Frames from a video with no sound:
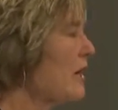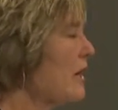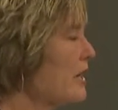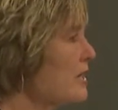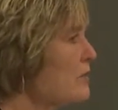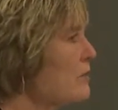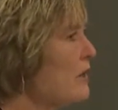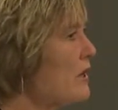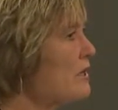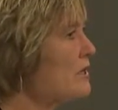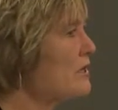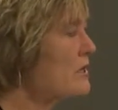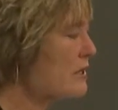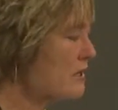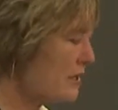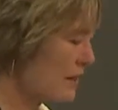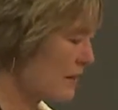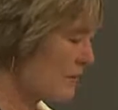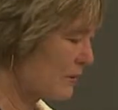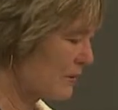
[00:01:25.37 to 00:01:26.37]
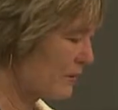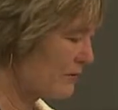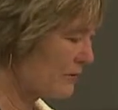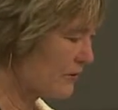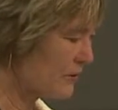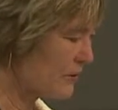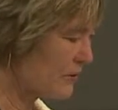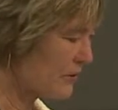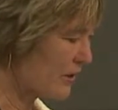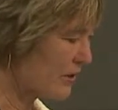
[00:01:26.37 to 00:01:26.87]
as well as in cyber
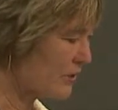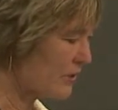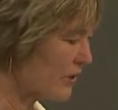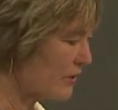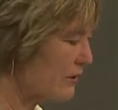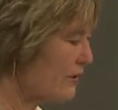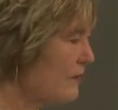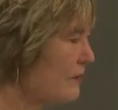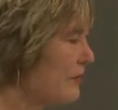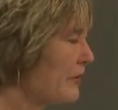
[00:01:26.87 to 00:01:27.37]
infrastructure.